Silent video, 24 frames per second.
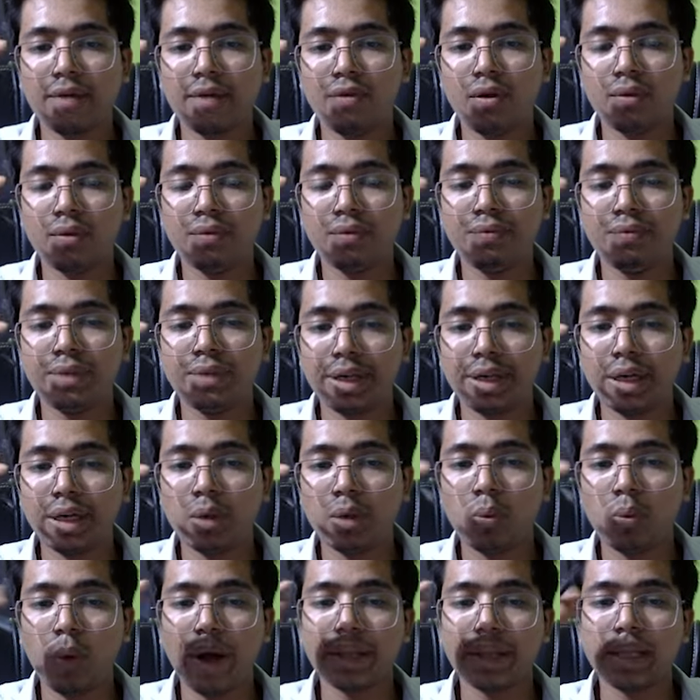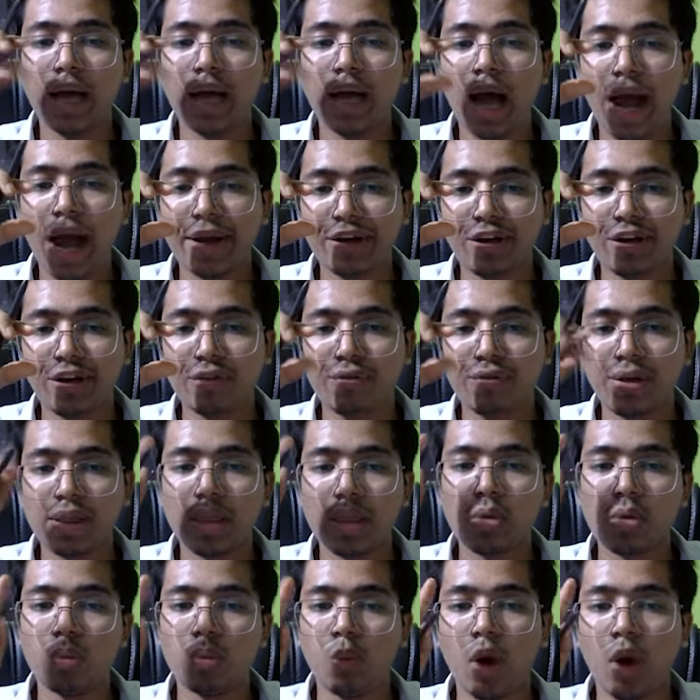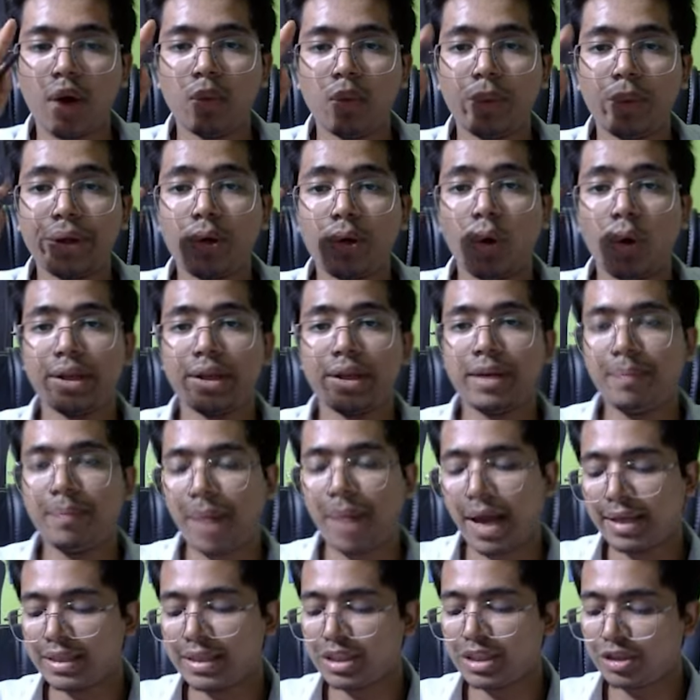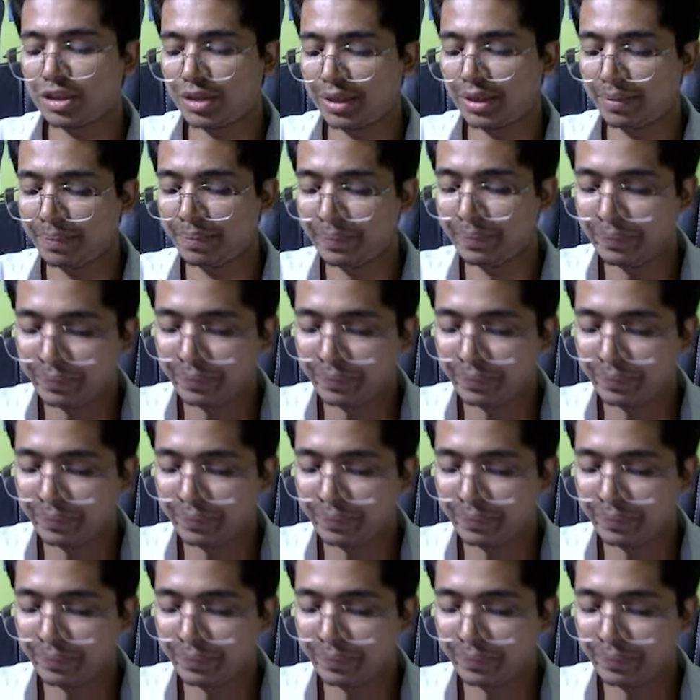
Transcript: type of tree where the height difference is 1, we call that balanced tree.